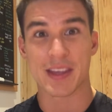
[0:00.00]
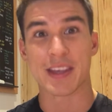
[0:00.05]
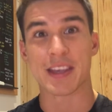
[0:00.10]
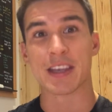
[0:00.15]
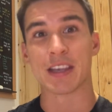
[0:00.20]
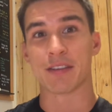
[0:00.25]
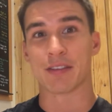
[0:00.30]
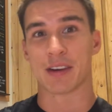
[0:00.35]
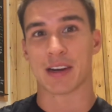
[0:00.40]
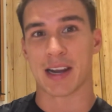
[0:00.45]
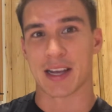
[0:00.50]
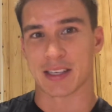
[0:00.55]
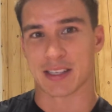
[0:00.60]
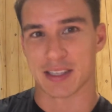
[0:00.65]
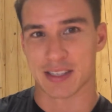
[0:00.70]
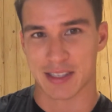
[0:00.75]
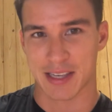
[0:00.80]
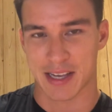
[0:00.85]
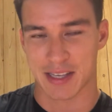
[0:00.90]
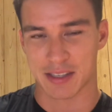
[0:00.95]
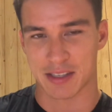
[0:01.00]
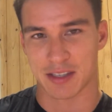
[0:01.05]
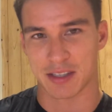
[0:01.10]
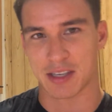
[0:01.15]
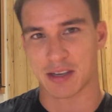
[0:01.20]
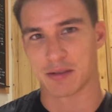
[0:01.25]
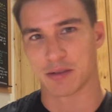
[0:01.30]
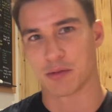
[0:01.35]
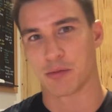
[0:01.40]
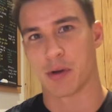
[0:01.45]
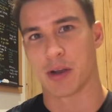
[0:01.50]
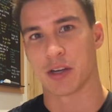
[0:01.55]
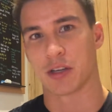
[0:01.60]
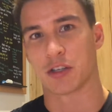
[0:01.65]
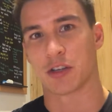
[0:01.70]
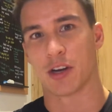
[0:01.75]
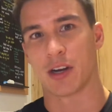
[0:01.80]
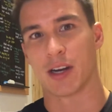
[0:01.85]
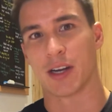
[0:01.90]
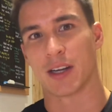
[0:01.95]
even less intense in terms of weight
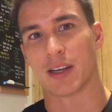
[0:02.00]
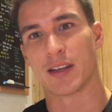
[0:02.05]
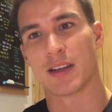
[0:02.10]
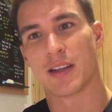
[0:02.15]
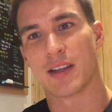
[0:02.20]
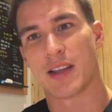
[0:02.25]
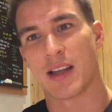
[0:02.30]
training,